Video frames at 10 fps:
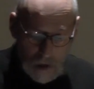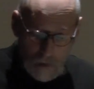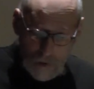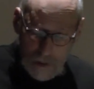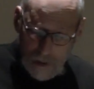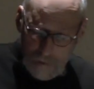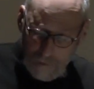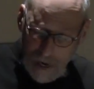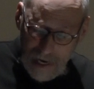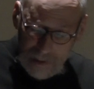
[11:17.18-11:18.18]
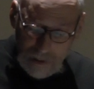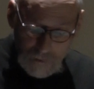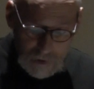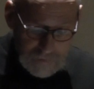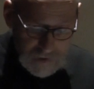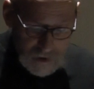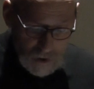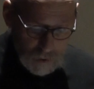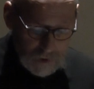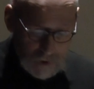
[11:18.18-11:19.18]
I want to highlight one of the
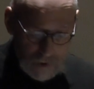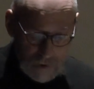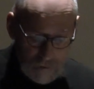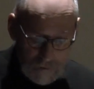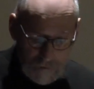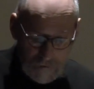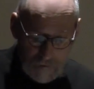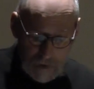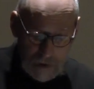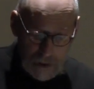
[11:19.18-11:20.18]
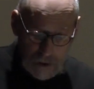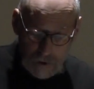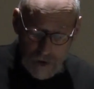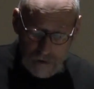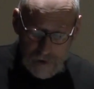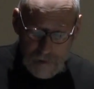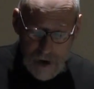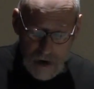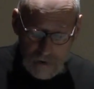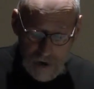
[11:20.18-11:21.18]
notes in the introductory
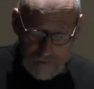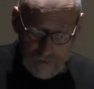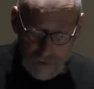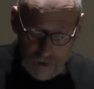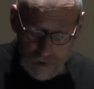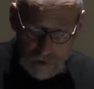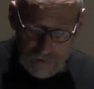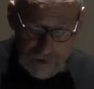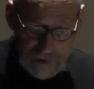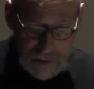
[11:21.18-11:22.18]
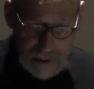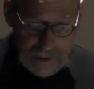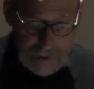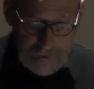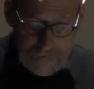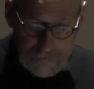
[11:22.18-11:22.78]
paragraph to our service tonight.